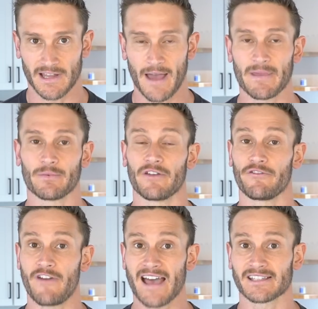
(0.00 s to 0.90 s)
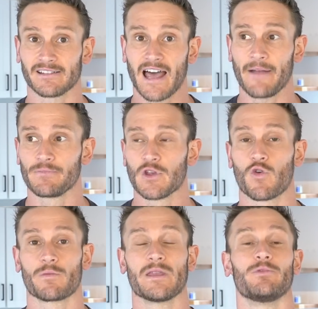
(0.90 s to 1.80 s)
a lot, people that fast a lot
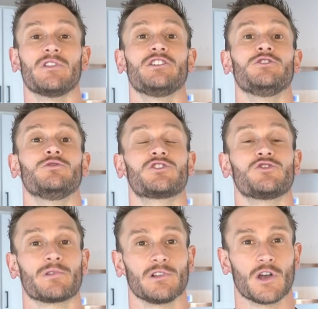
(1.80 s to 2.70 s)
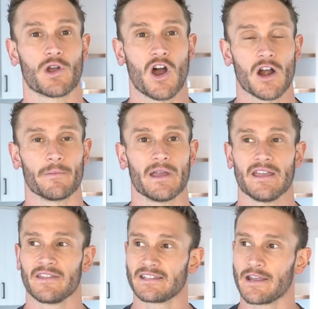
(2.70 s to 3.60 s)
or people that do super low carb.
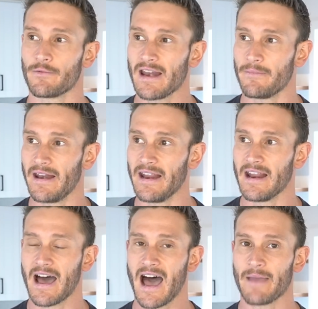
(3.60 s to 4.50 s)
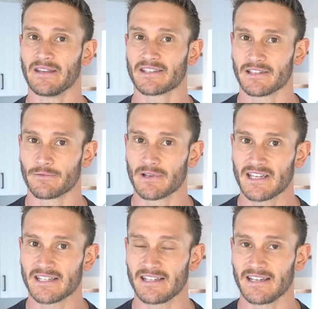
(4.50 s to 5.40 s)
You say, wait a minute, I'm insulin
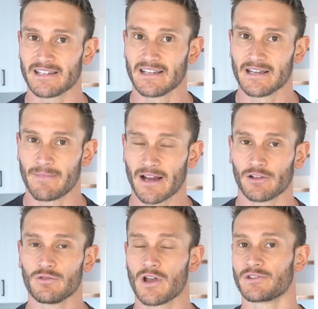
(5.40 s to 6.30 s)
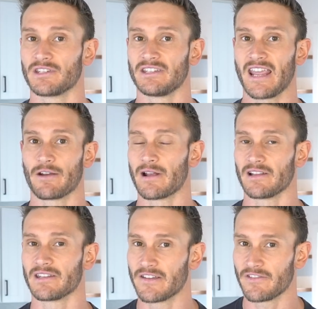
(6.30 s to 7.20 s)
resistant. My glucose is staying
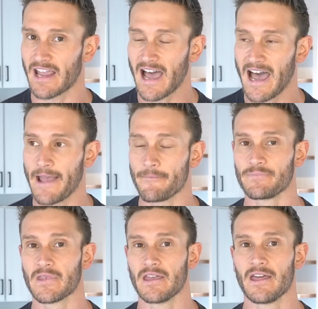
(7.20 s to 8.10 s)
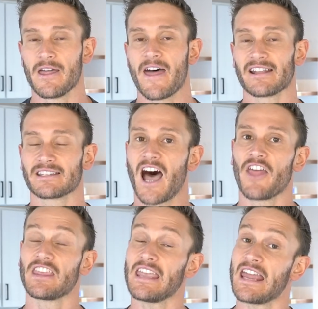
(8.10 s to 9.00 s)
relatively high. That's
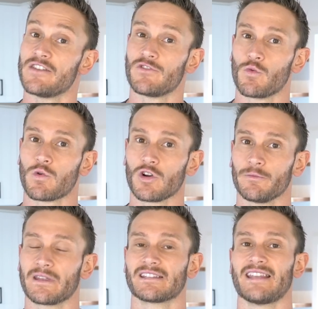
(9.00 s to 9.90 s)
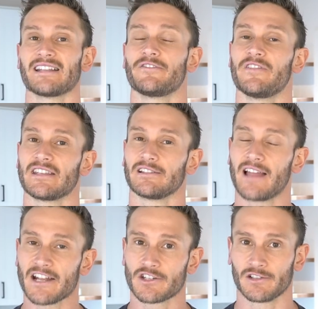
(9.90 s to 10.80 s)
not the end of the world because that's
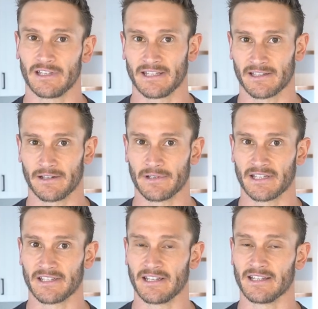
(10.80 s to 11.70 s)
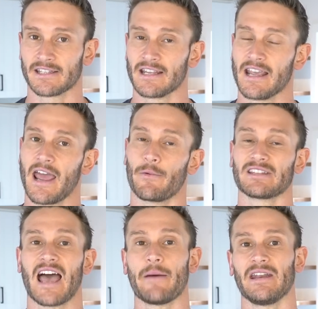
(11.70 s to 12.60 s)
physiological insulin resistance. And
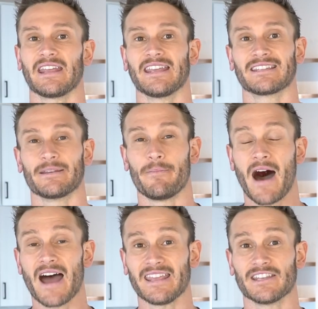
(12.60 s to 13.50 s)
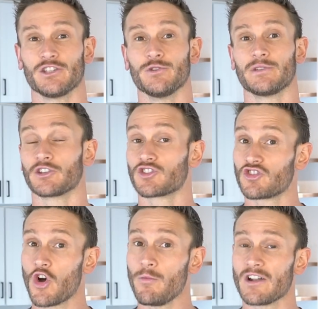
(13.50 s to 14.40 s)
what's happening is the body is using
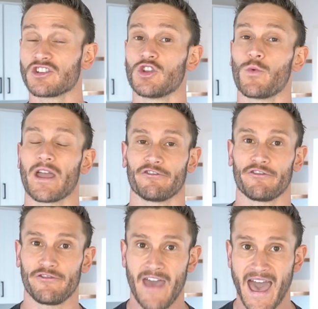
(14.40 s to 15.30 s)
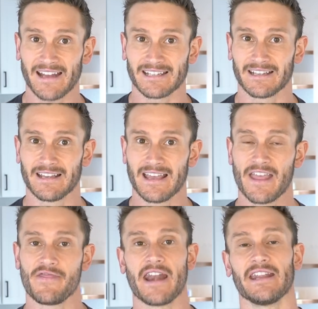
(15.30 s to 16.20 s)
so much in the way of fat
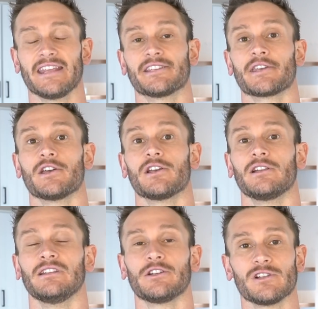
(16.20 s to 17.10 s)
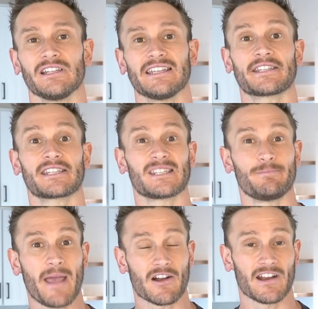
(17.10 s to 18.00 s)
that it is literally
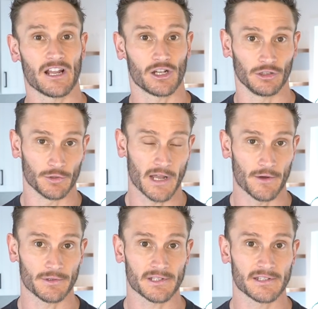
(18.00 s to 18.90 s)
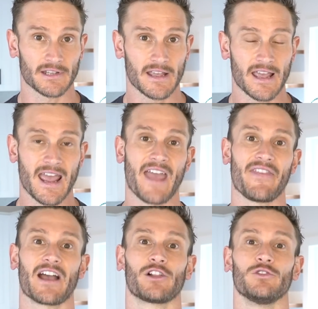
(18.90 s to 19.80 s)
sparing glucose,
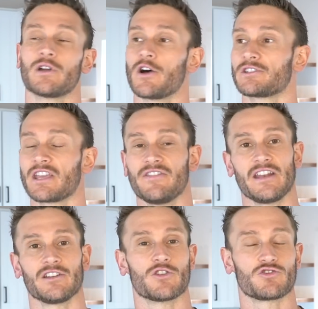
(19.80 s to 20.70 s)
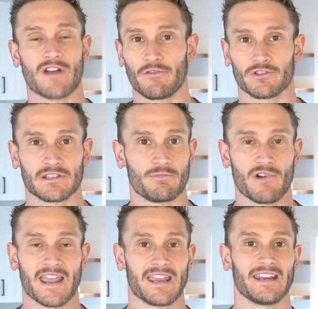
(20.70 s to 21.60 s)
and that glucose can then go travel to the
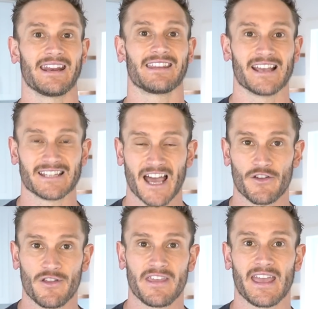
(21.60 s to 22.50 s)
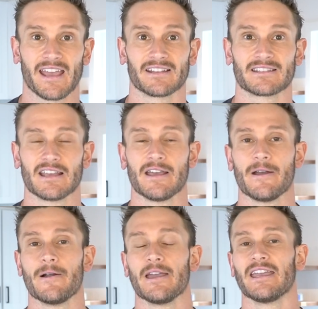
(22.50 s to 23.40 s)
brain and it does other things.
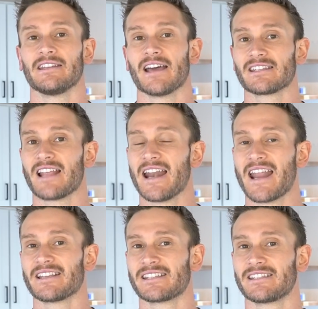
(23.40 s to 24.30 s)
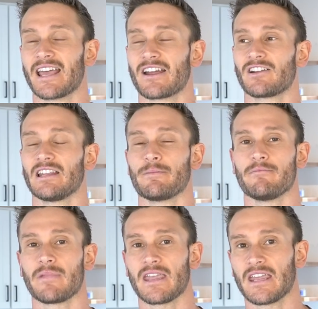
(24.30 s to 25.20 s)
It does not necessarily
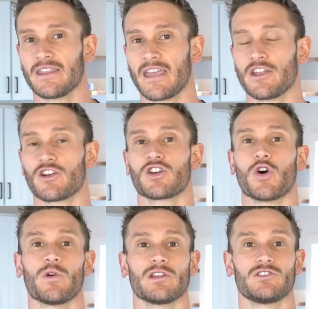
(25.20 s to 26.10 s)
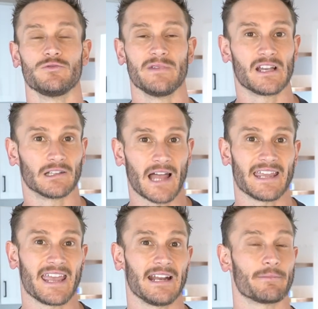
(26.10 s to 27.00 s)
mean that you're going to be
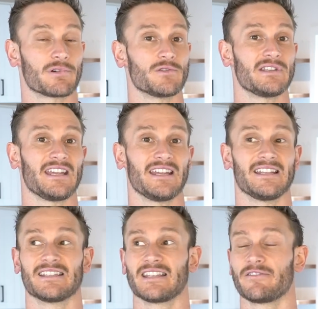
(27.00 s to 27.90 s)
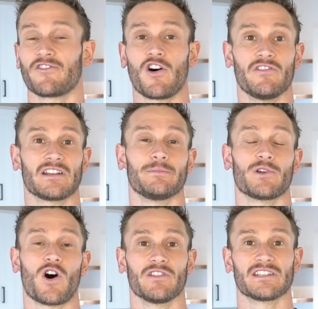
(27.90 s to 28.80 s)
glycating proteins and fall victim
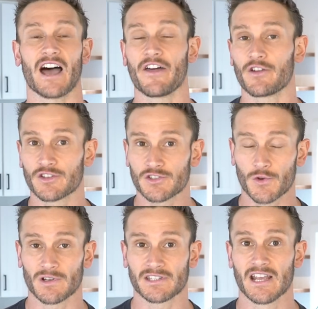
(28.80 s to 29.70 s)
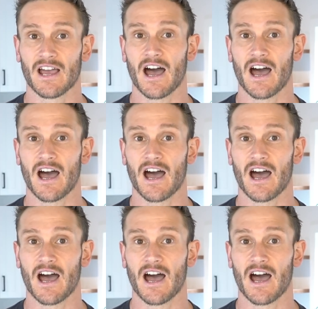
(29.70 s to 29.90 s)
to all these other sorts